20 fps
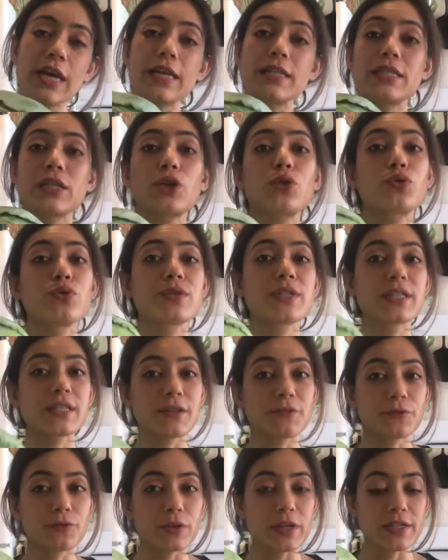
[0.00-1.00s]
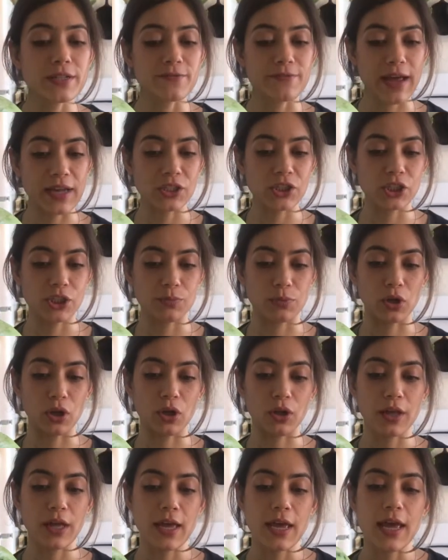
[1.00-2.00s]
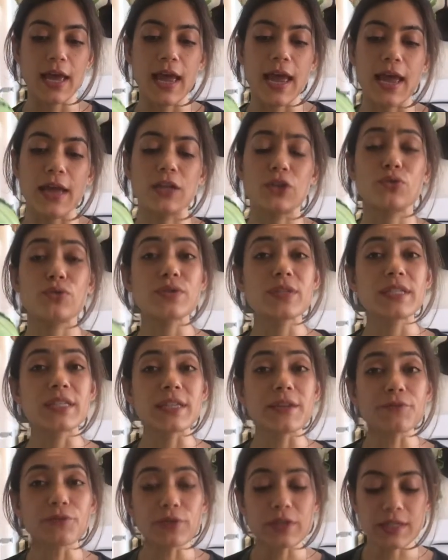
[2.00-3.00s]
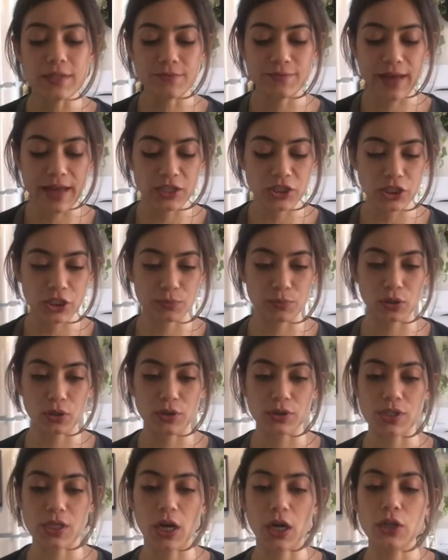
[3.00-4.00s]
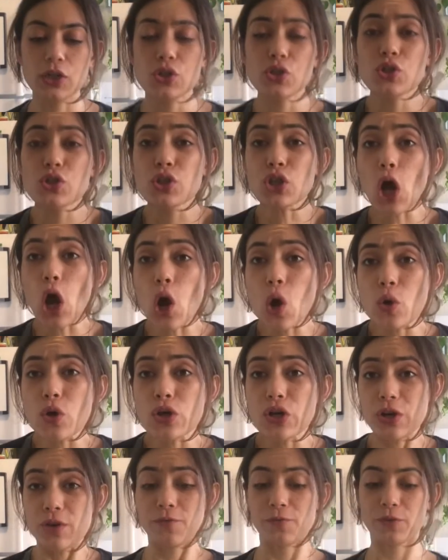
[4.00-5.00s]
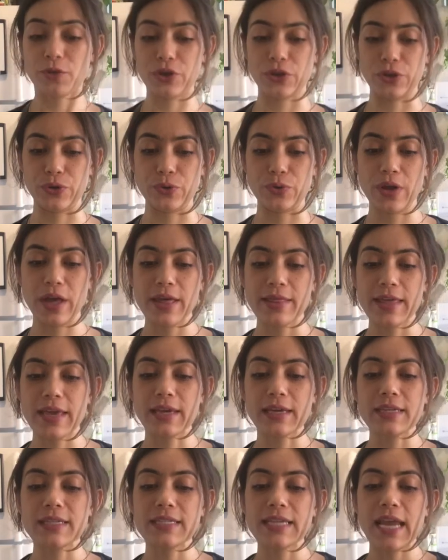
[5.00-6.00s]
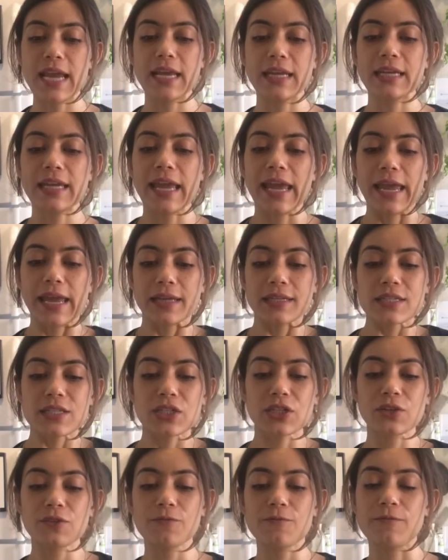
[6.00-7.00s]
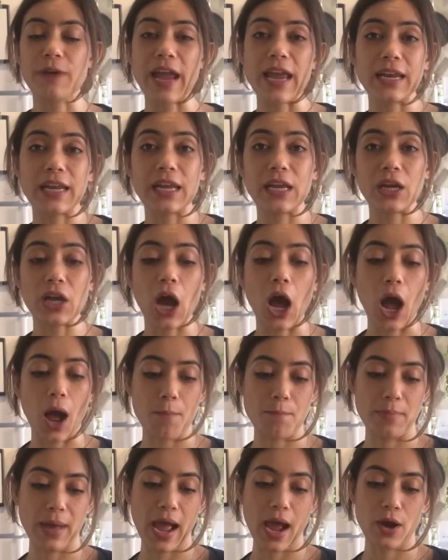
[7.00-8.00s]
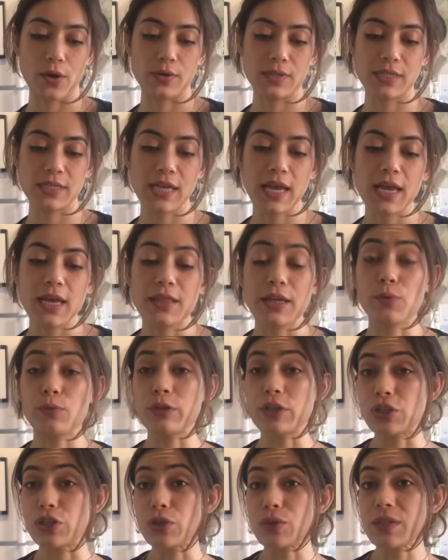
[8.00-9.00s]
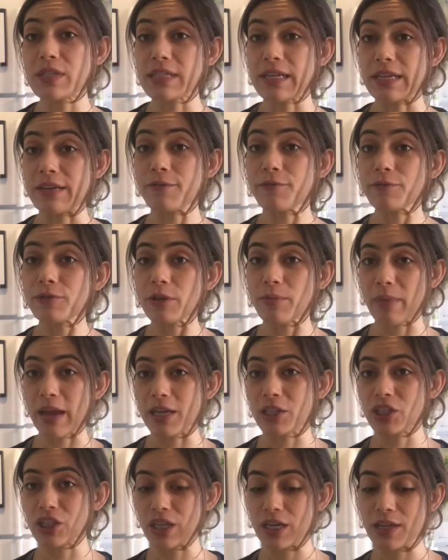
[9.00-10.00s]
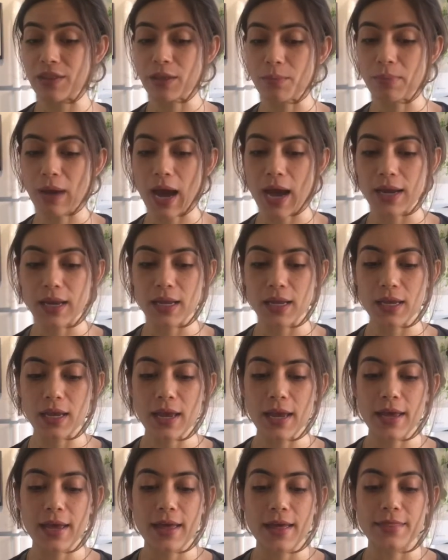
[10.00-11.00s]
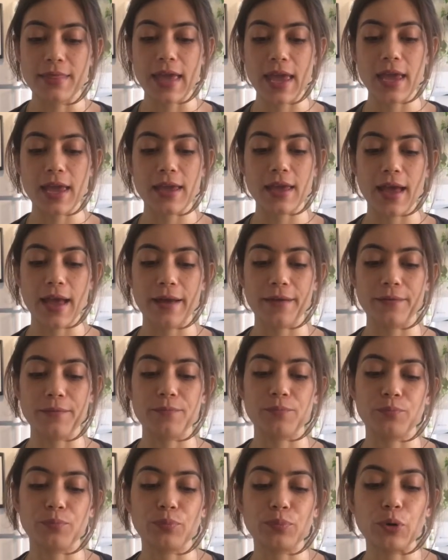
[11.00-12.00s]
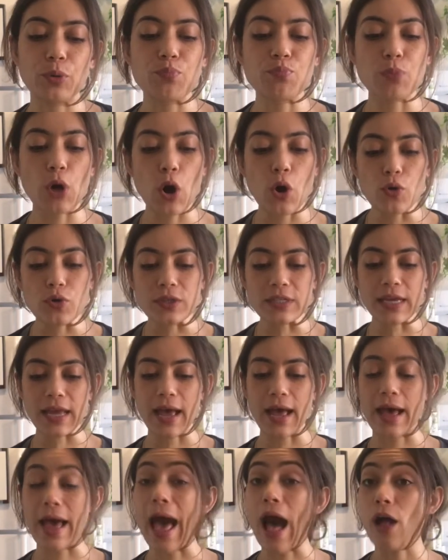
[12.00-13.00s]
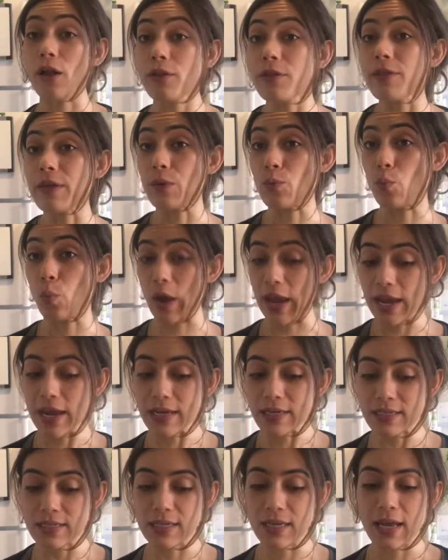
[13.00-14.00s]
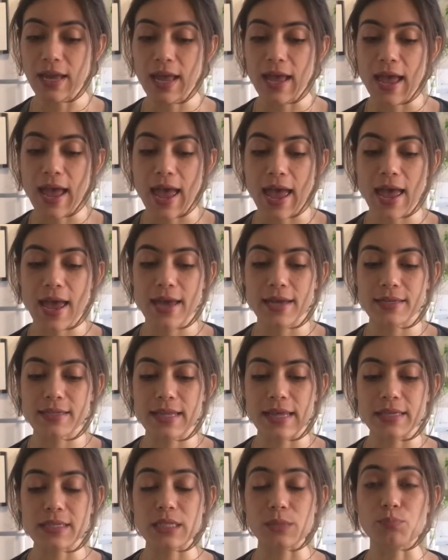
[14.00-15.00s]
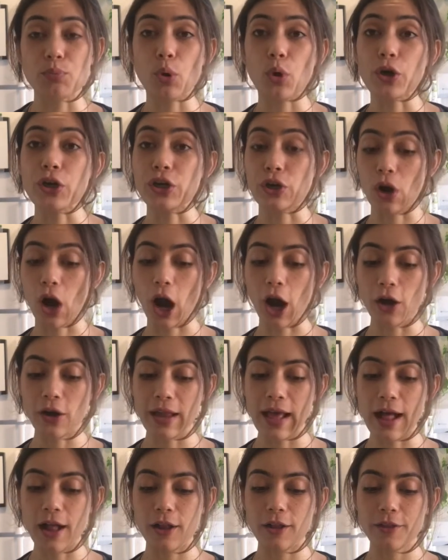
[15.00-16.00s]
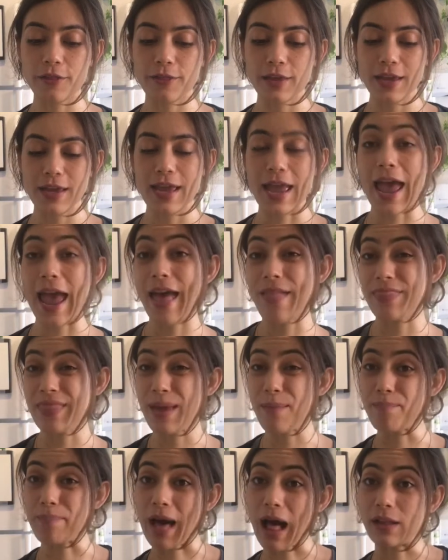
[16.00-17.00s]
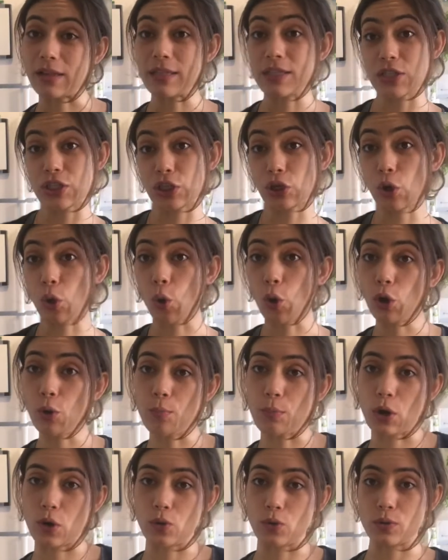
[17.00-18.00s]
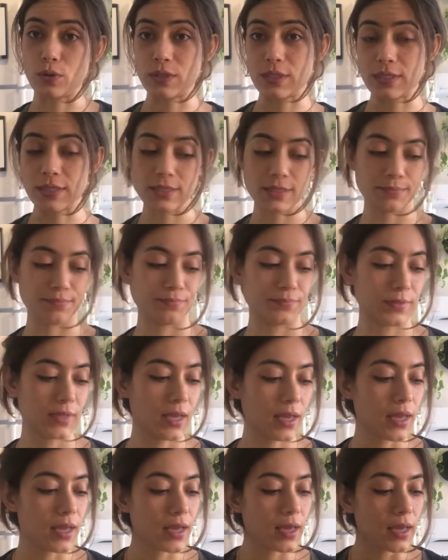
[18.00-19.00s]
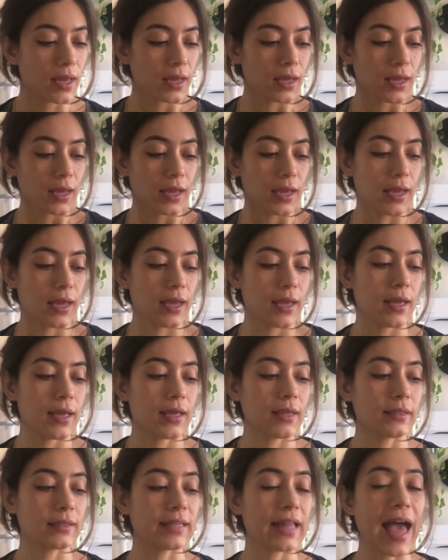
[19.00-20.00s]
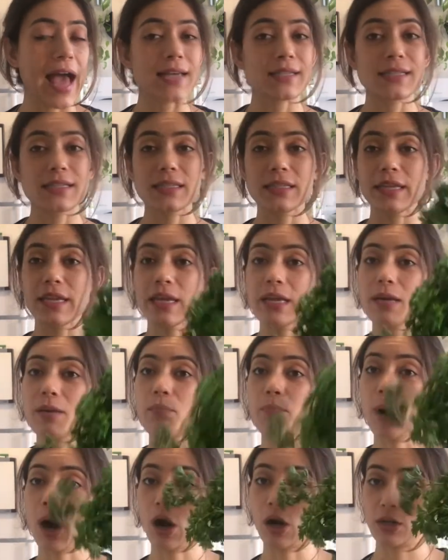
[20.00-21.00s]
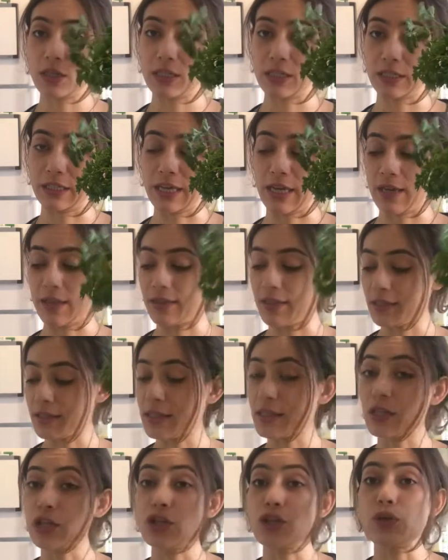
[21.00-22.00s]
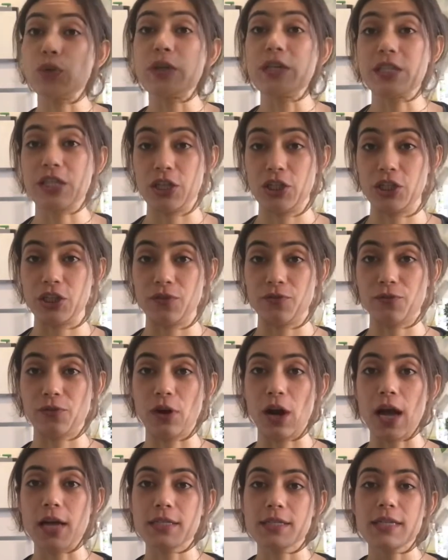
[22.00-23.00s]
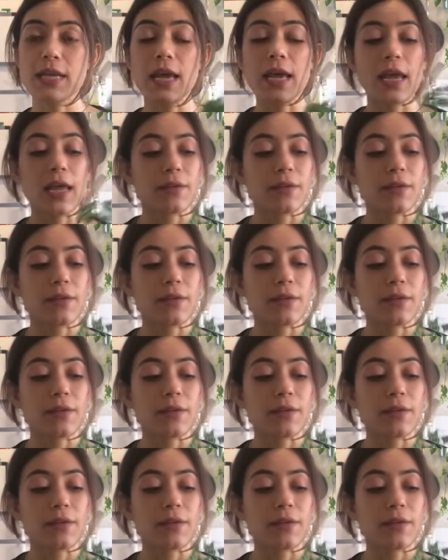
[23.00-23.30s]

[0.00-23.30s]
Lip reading: It's a cruciferous vegetable. And cruciferous vegetables are so good for you. They contain cancer-fighting compounds. They reduce inflammation in the body. They promote a healthy weight, and they support your heart health, and they balance your hormones. And lastly, parsley. This is a new addition for us.